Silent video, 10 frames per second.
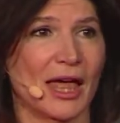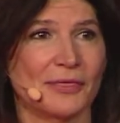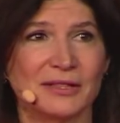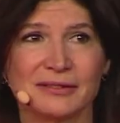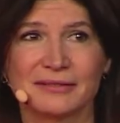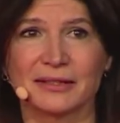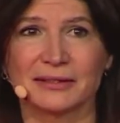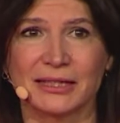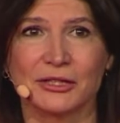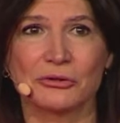This is a
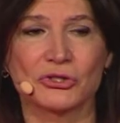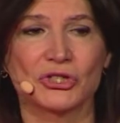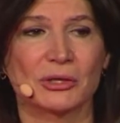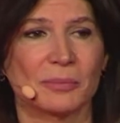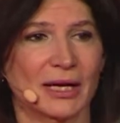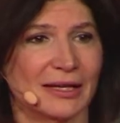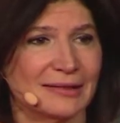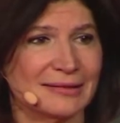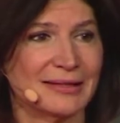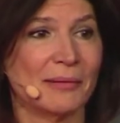leadership
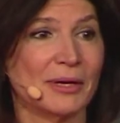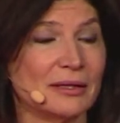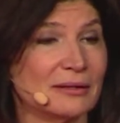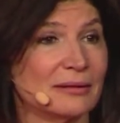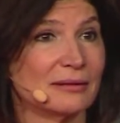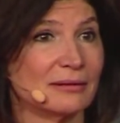summit.